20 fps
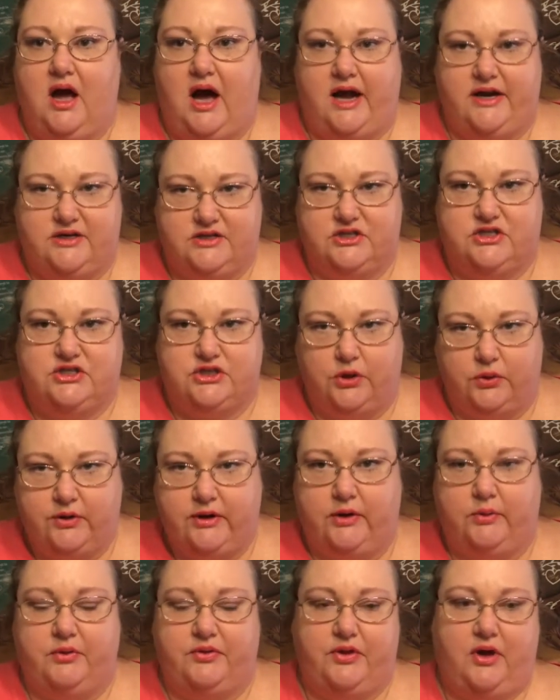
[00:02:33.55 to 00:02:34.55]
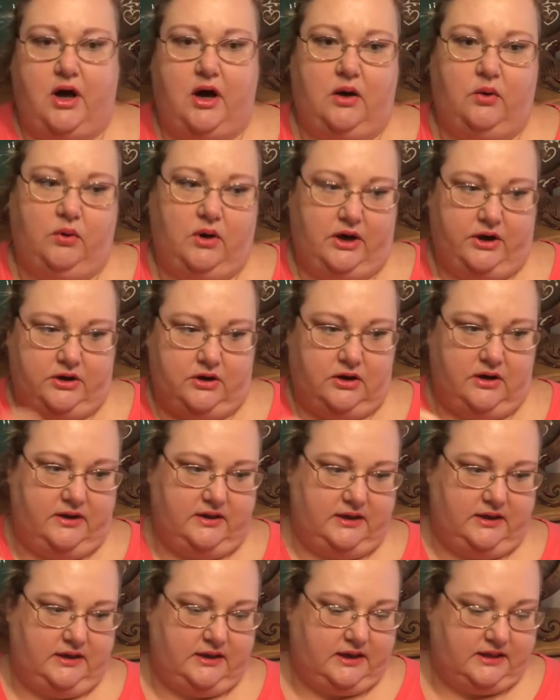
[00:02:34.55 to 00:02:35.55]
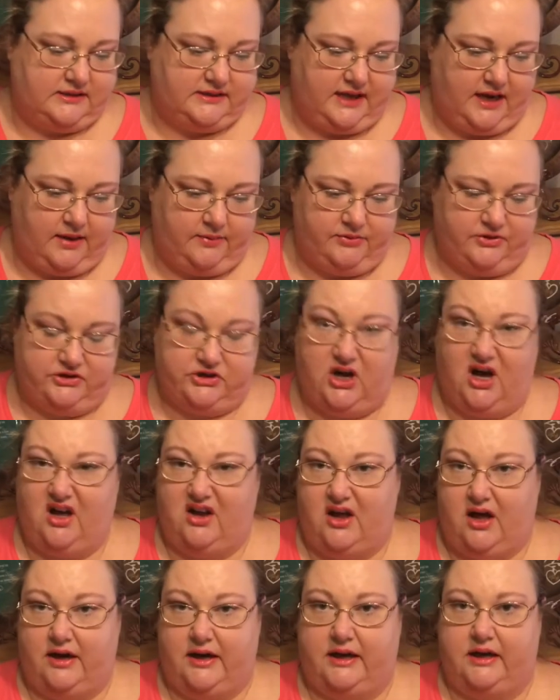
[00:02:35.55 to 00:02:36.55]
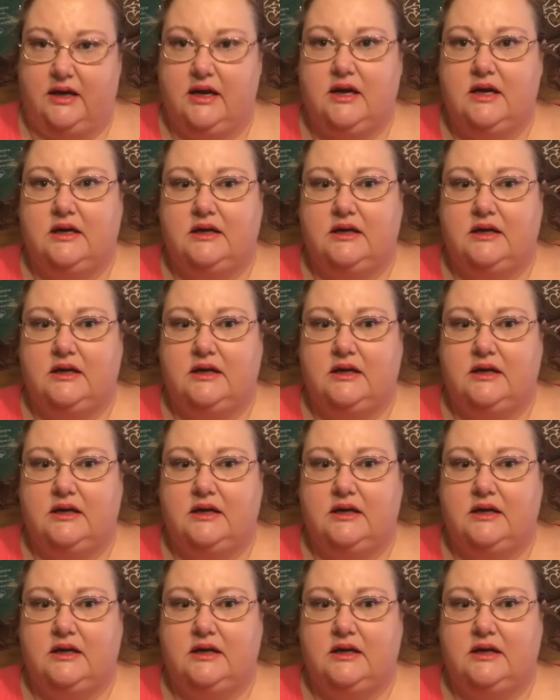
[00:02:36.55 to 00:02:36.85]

I just soak it with the hot water and then I dab the Dawn on it.